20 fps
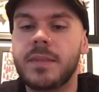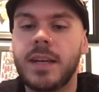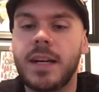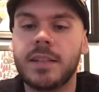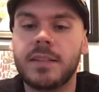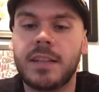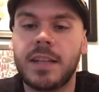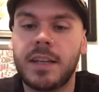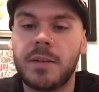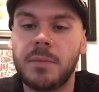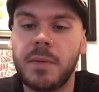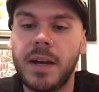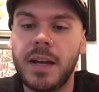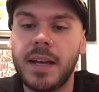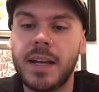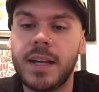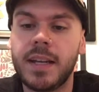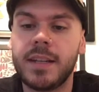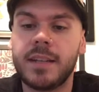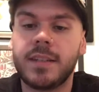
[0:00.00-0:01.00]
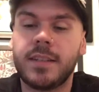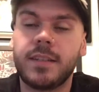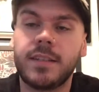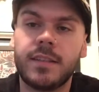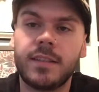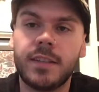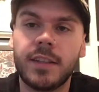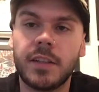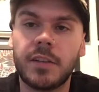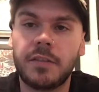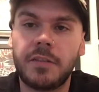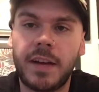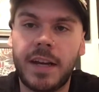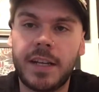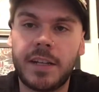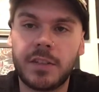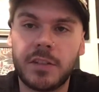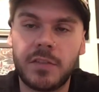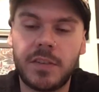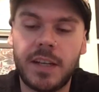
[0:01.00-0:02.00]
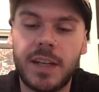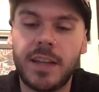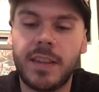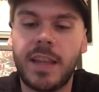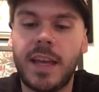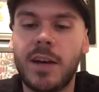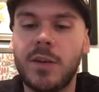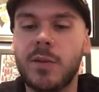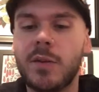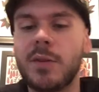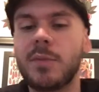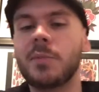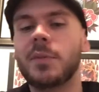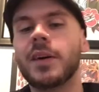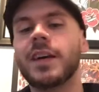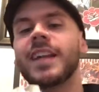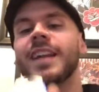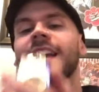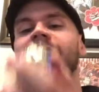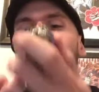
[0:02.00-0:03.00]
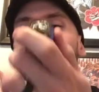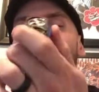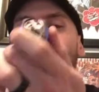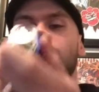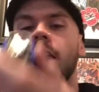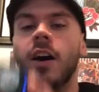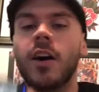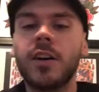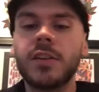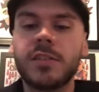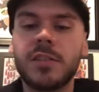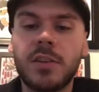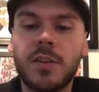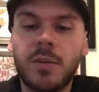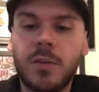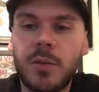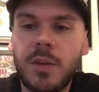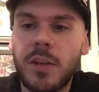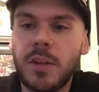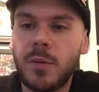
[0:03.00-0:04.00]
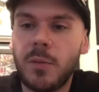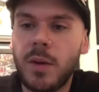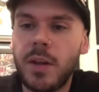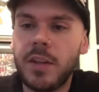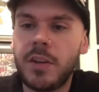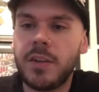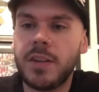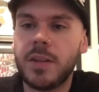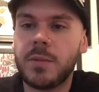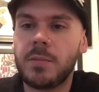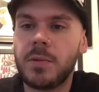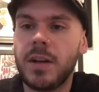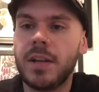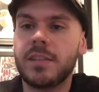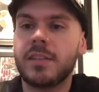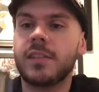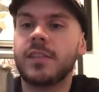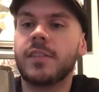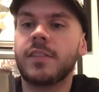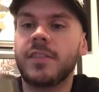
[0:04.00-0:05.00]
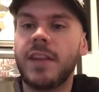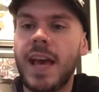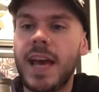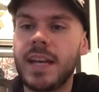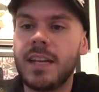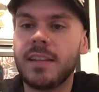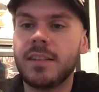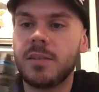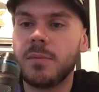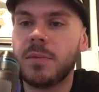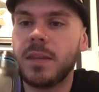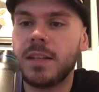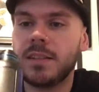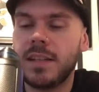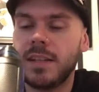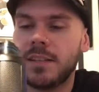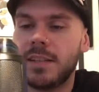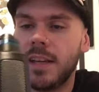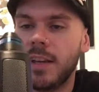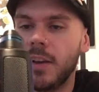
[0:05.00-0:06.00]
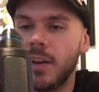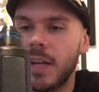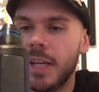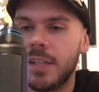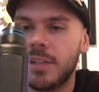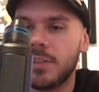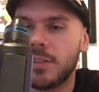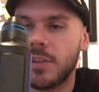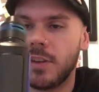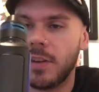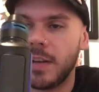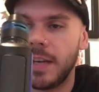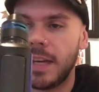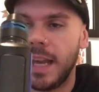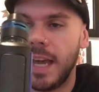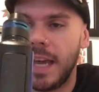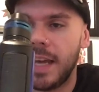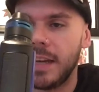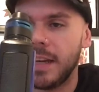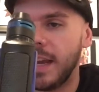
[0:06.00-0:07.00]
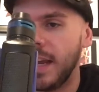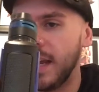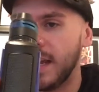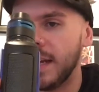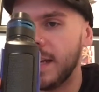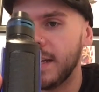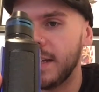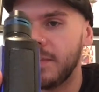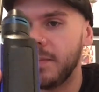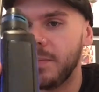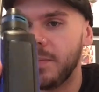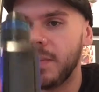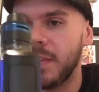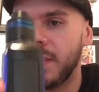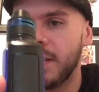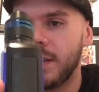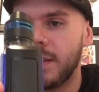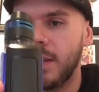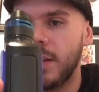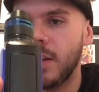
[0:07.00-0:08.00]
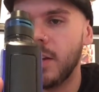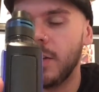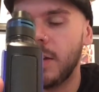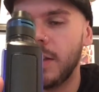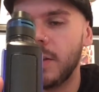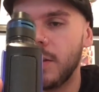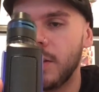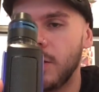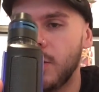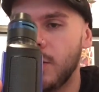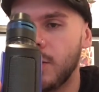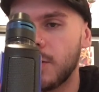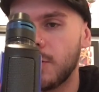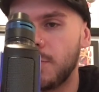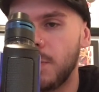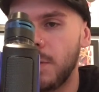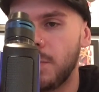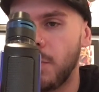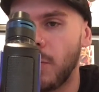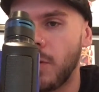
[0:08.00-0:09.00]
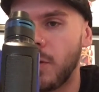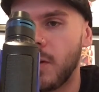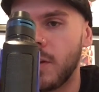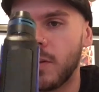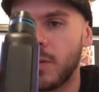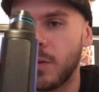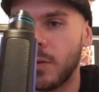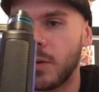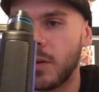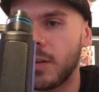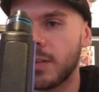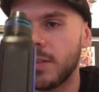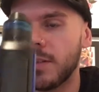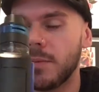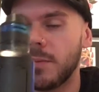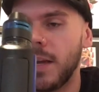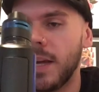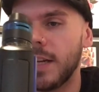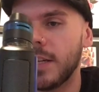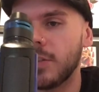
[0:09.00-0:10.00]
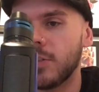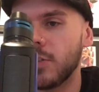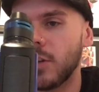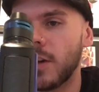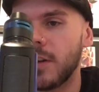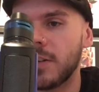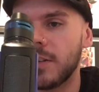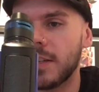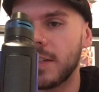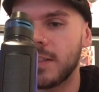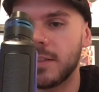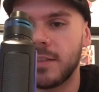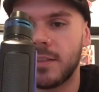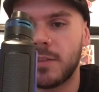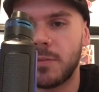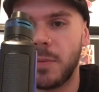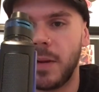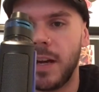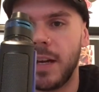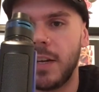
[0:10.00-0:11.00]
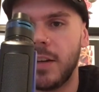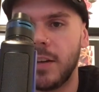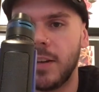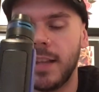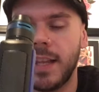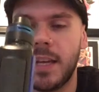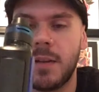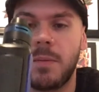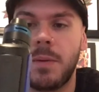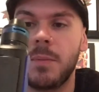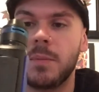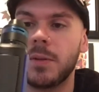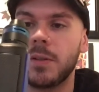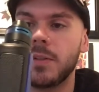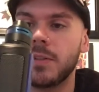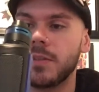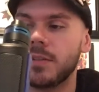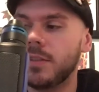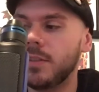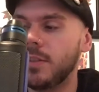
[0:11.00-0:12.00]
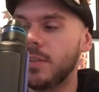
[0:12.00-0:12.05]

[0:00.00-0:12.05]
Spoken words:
I'll take my little finder's fee on that one. But also, while you're in the process of adding some things, I say go ahead and add a, either a USB port or some kind of charging spot here. A lot of people,